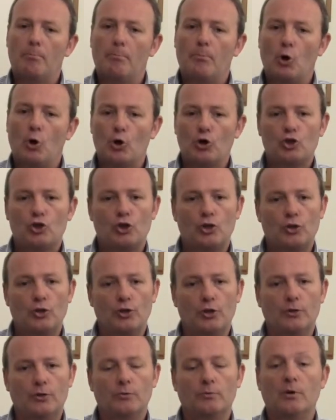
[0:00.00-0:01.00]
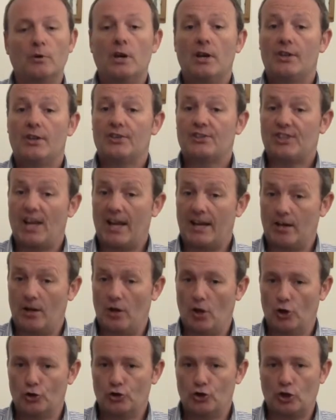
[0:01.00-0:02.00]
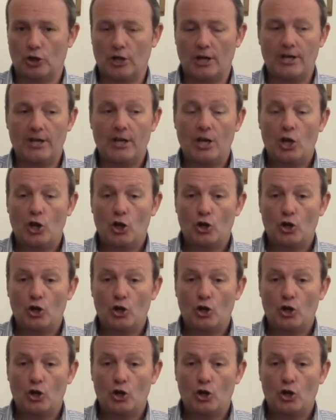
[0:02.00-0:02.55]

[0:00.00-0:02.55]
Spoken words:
pushing you psychologically